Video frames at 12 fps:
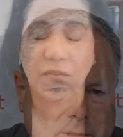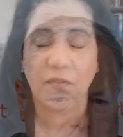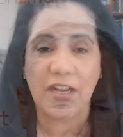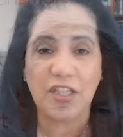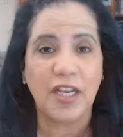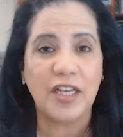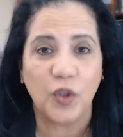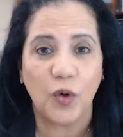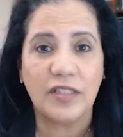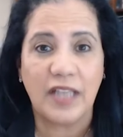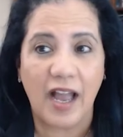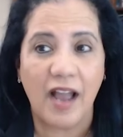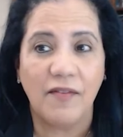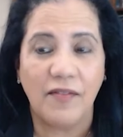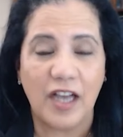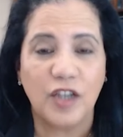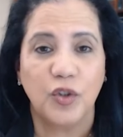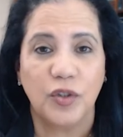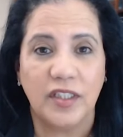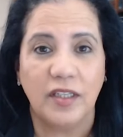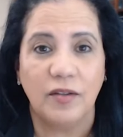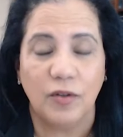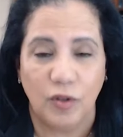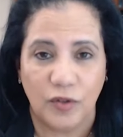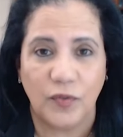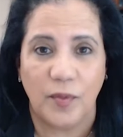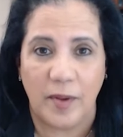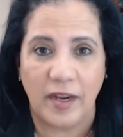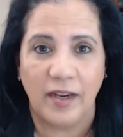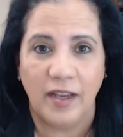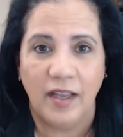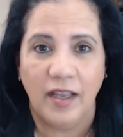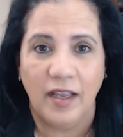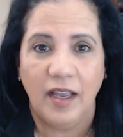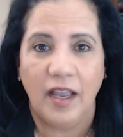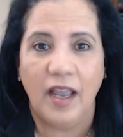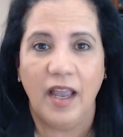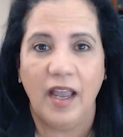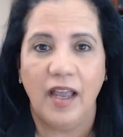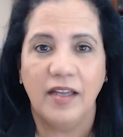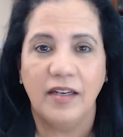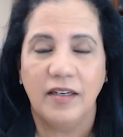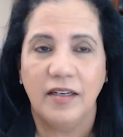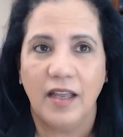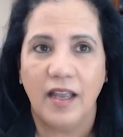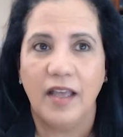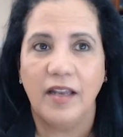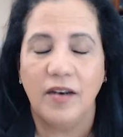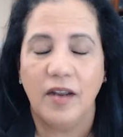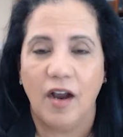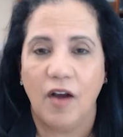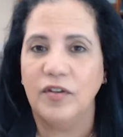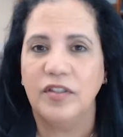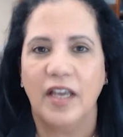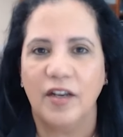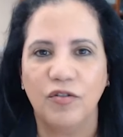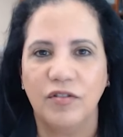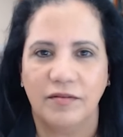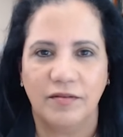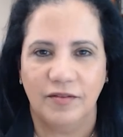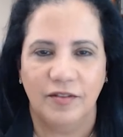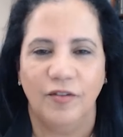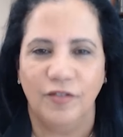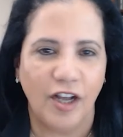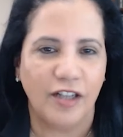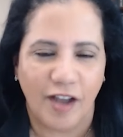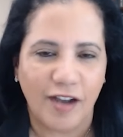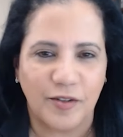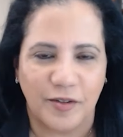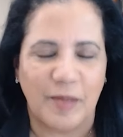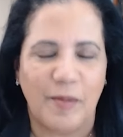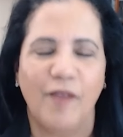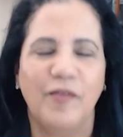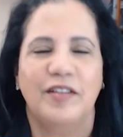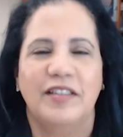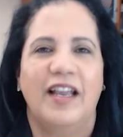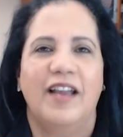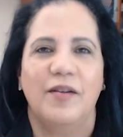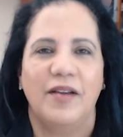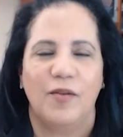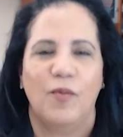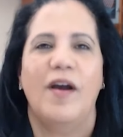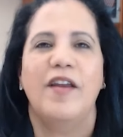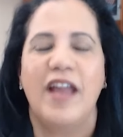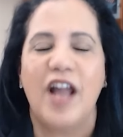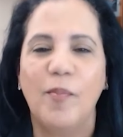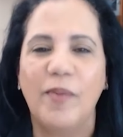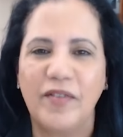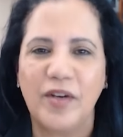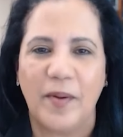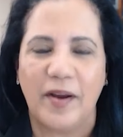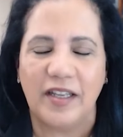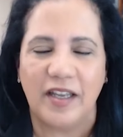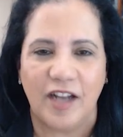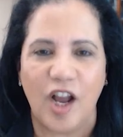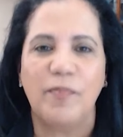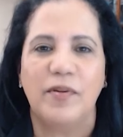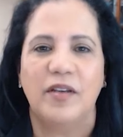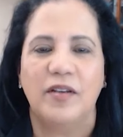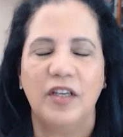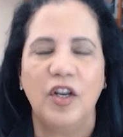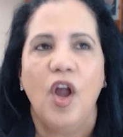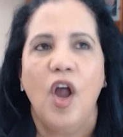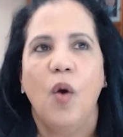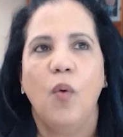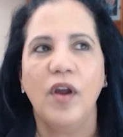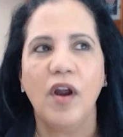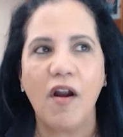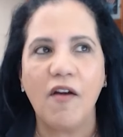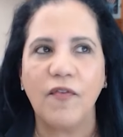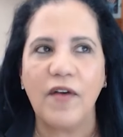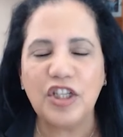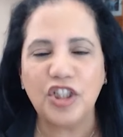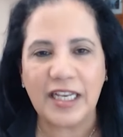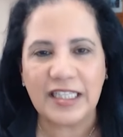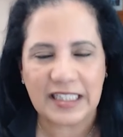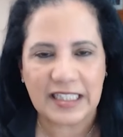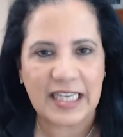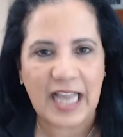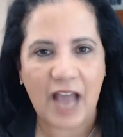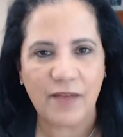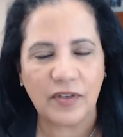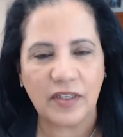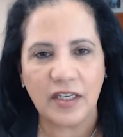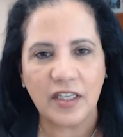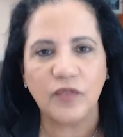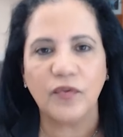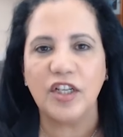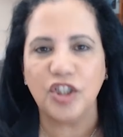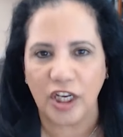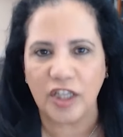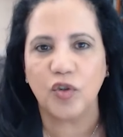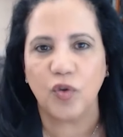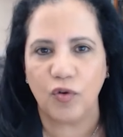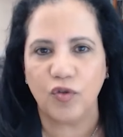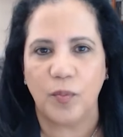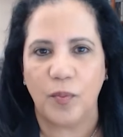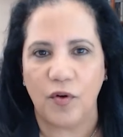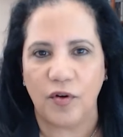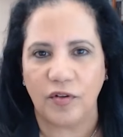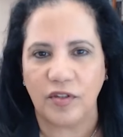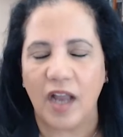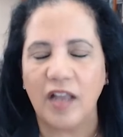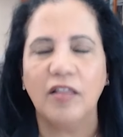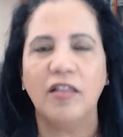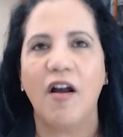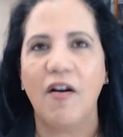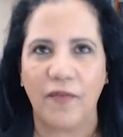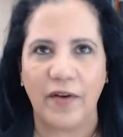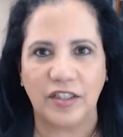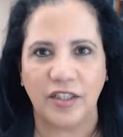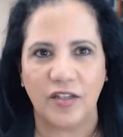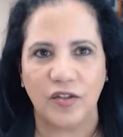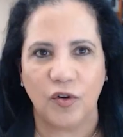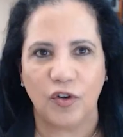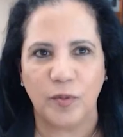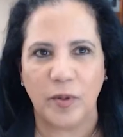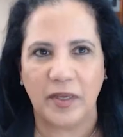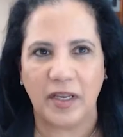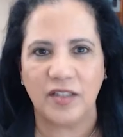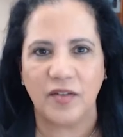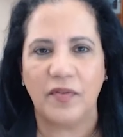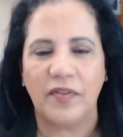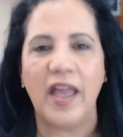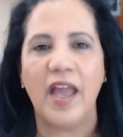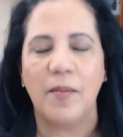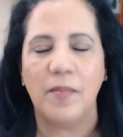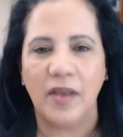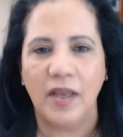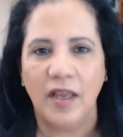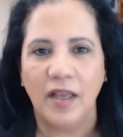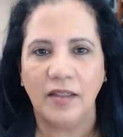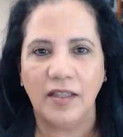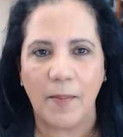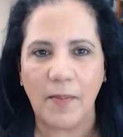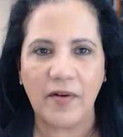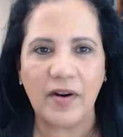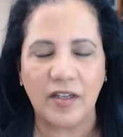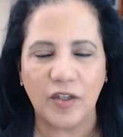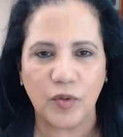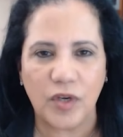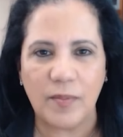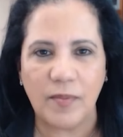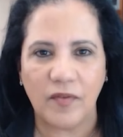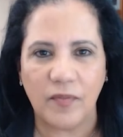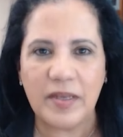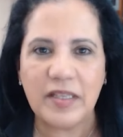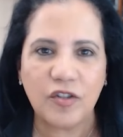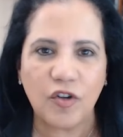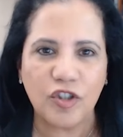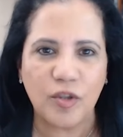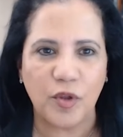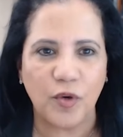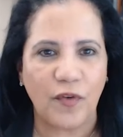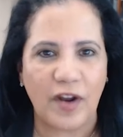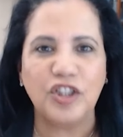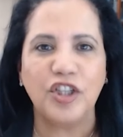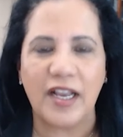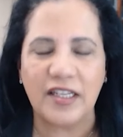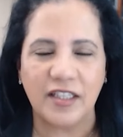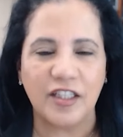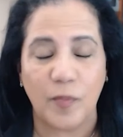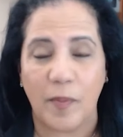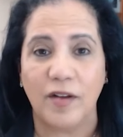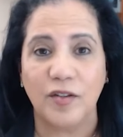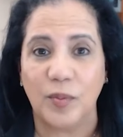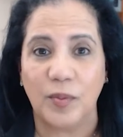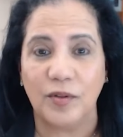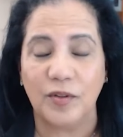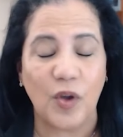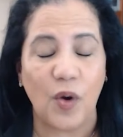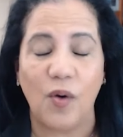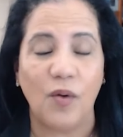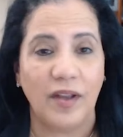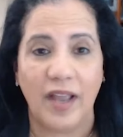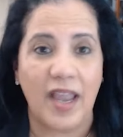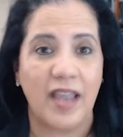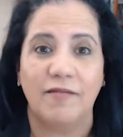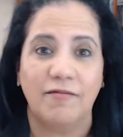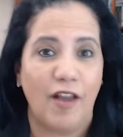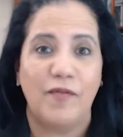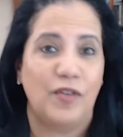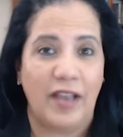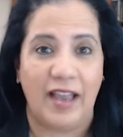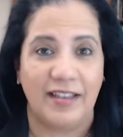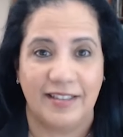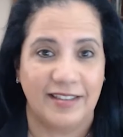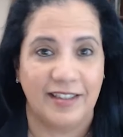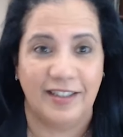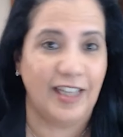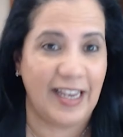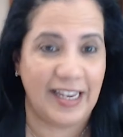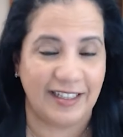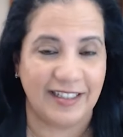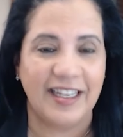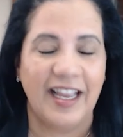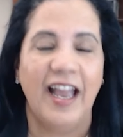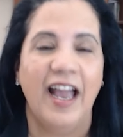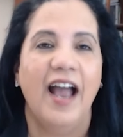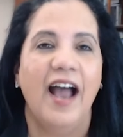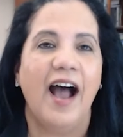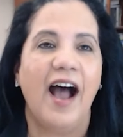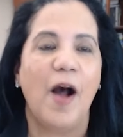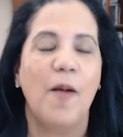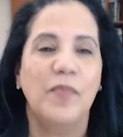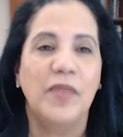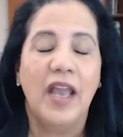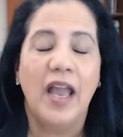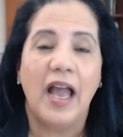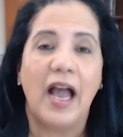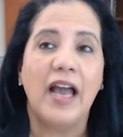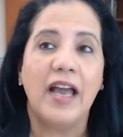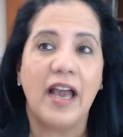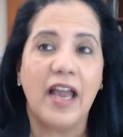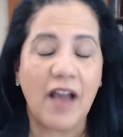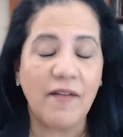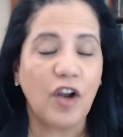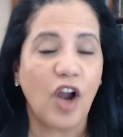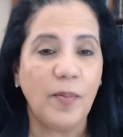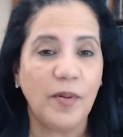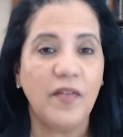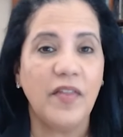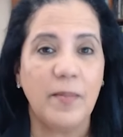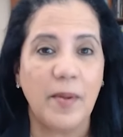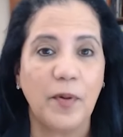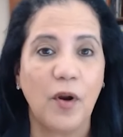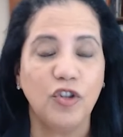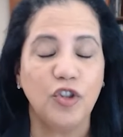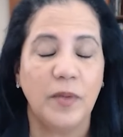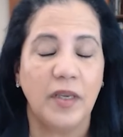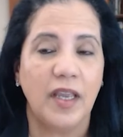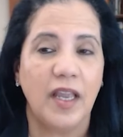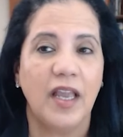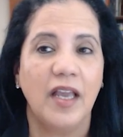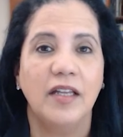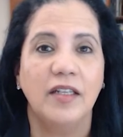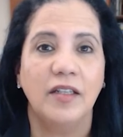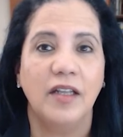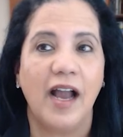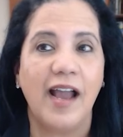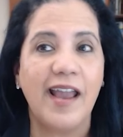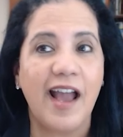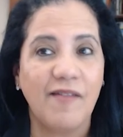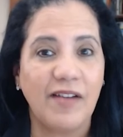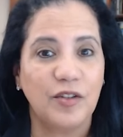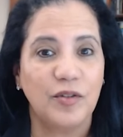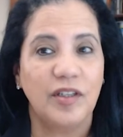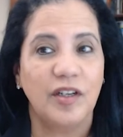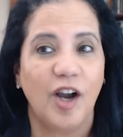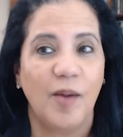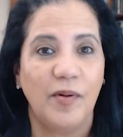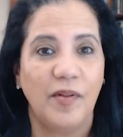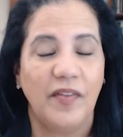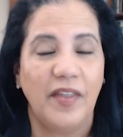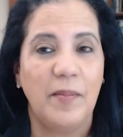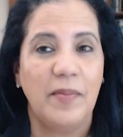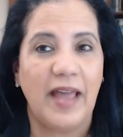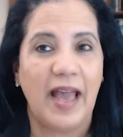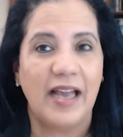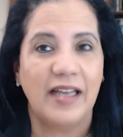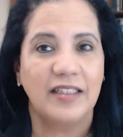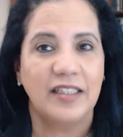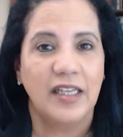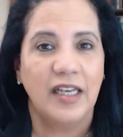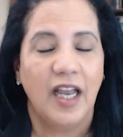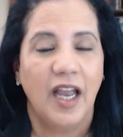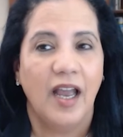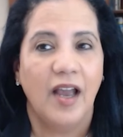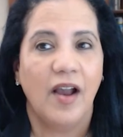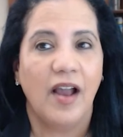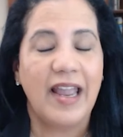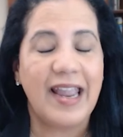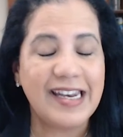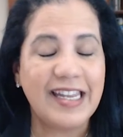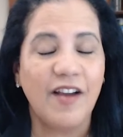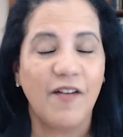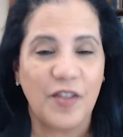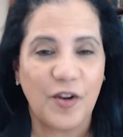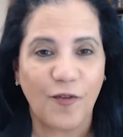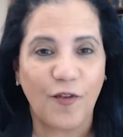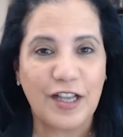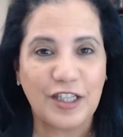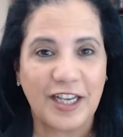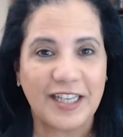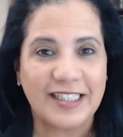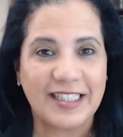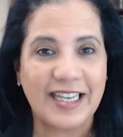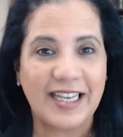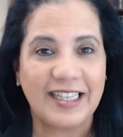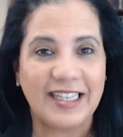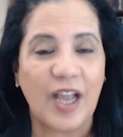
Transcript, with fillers: franchisors have actually looked for me and and obviously i don't don't not talk to them obviously i i want to help everybody and helping you know, we are franchisee advocates franchisor supporters i love franchisors, but because of them the american dream of business ownership through franchising is possible so hey love you guys ladies yeah. um I, I have a couple of them approach me and i have actually a couple of them that any of their franchisees